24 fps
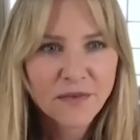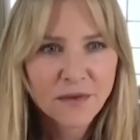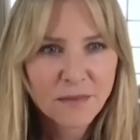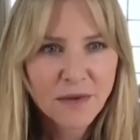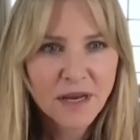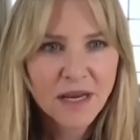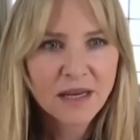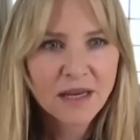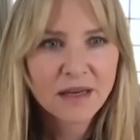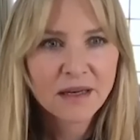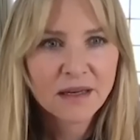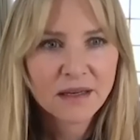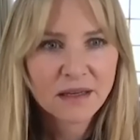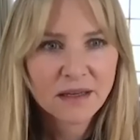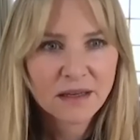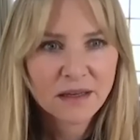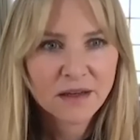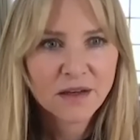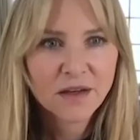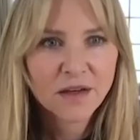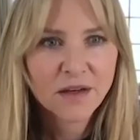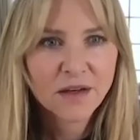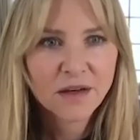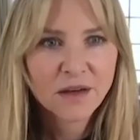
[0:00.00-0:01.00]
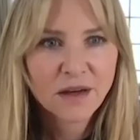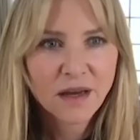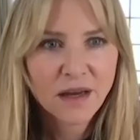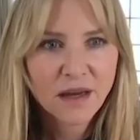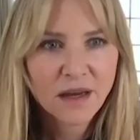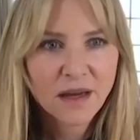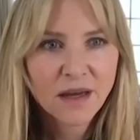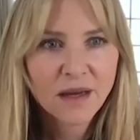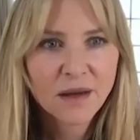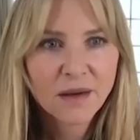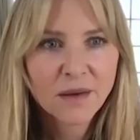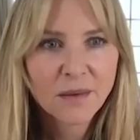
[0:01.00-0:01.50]
me.
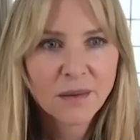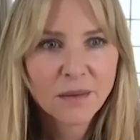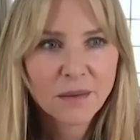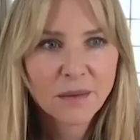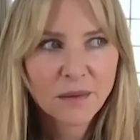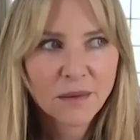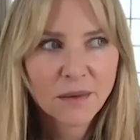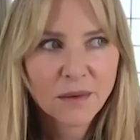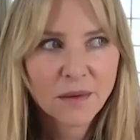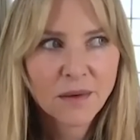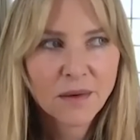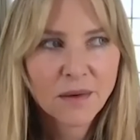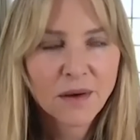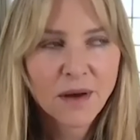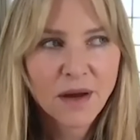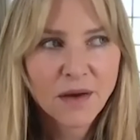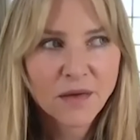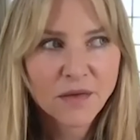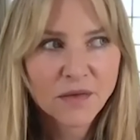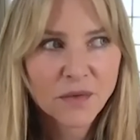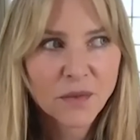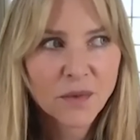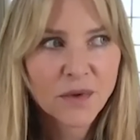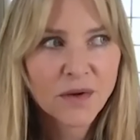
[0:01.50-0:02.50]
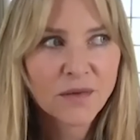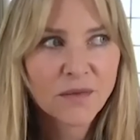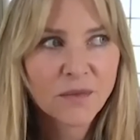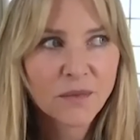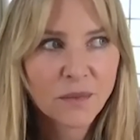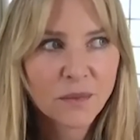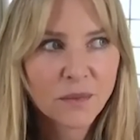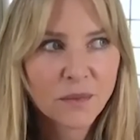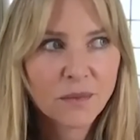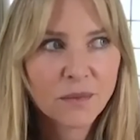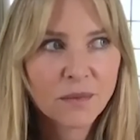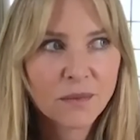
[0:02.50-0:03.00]
I sort of
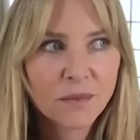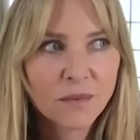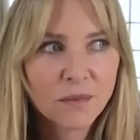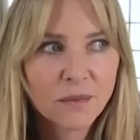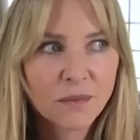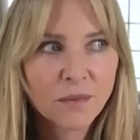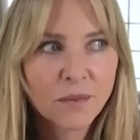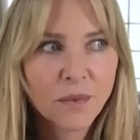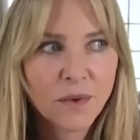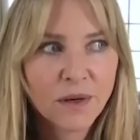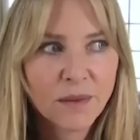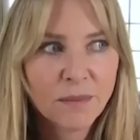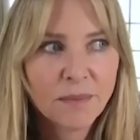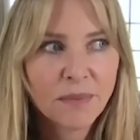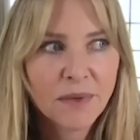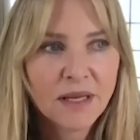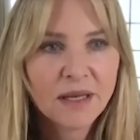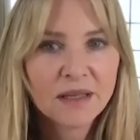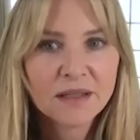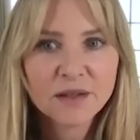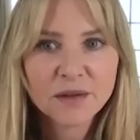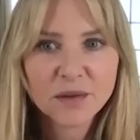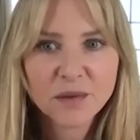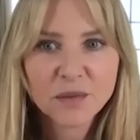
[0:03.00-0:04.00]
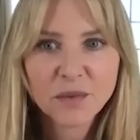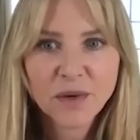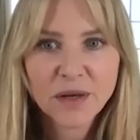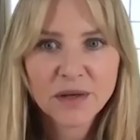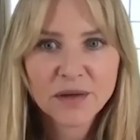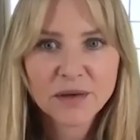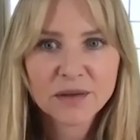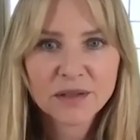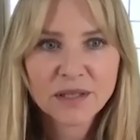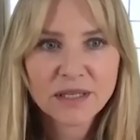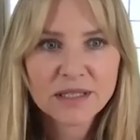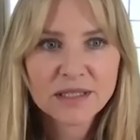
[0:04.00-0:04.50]
would be a little
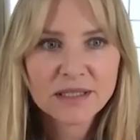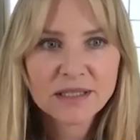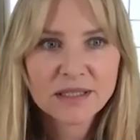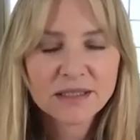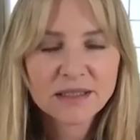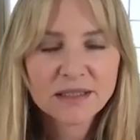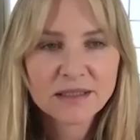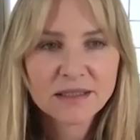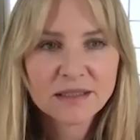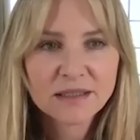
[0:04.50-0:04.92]
rudderless,